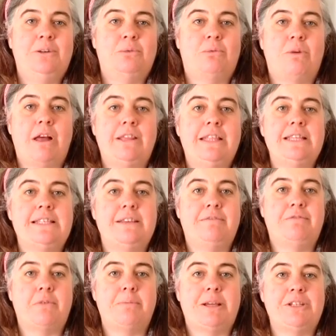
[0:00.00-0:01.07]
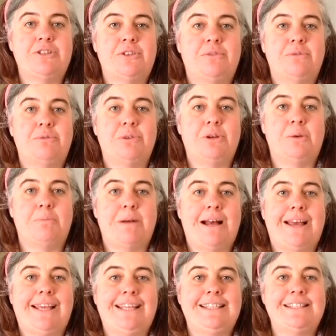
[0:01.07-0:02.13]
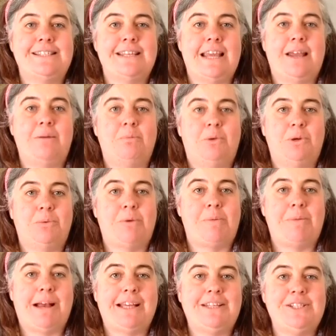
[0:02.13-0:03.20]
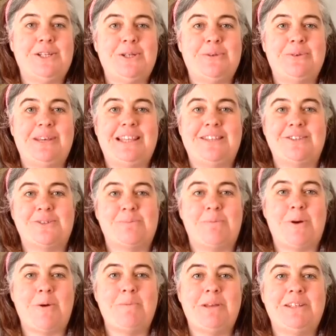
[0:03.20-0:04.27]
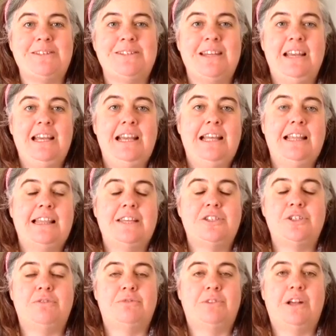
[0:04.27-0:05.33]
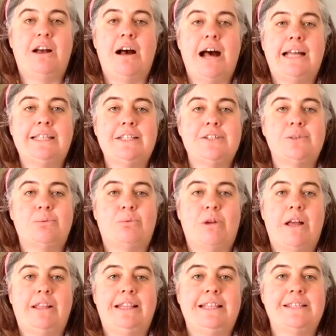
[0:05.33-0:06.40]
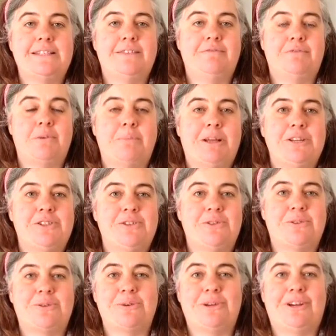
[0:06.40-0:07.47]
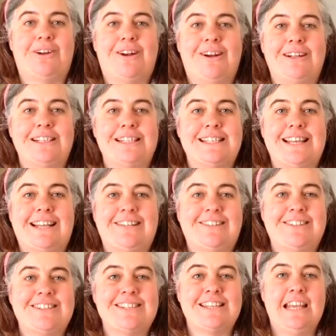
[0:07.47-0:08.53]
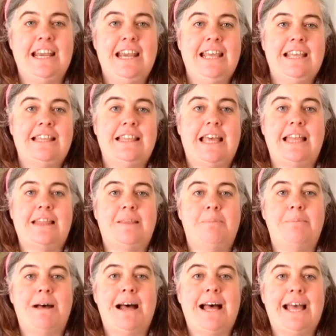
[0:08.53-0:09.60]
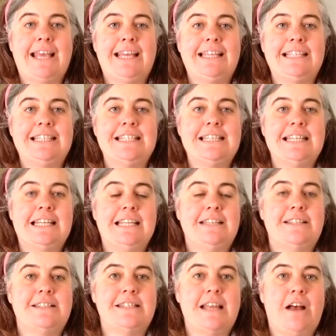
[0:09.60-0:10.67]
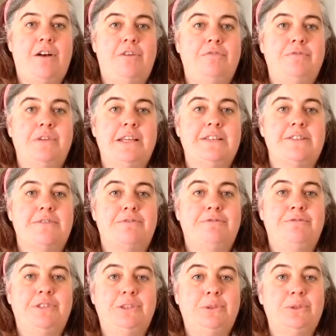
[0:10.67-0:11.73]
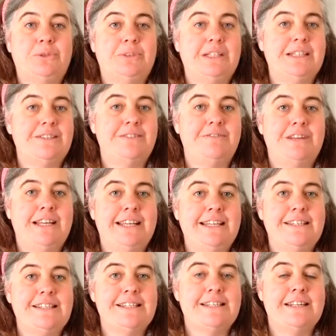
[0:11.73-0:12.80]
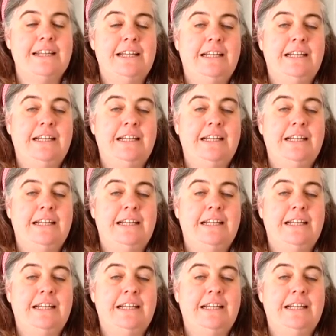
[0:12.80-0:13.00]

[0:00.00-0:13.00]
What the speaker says: run this information through your minds, and we'll remind you in this moment that you've got to run this information through your heart centers, that the mind itself is a filtering device.